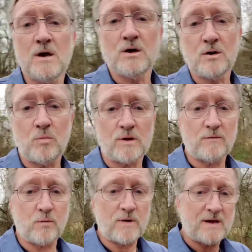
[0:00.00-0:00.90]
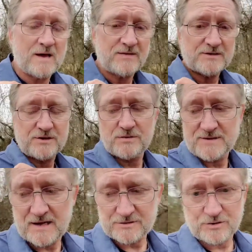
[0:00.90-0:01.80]
Good morning, everyone. This goes
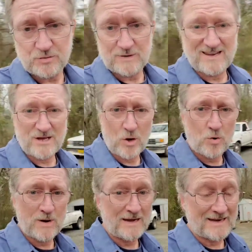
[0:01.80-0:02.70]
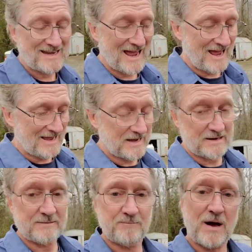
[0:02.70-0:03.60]
out to Leo Lene,
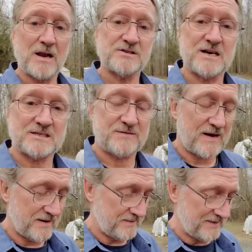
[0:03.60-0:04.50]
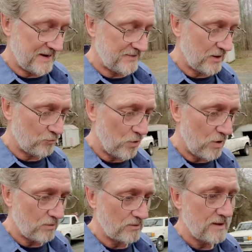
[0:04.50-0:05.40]
and apologize if I got that
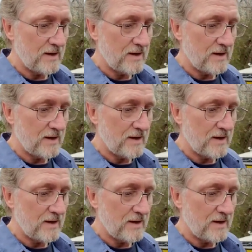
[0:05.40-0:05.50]
wrong.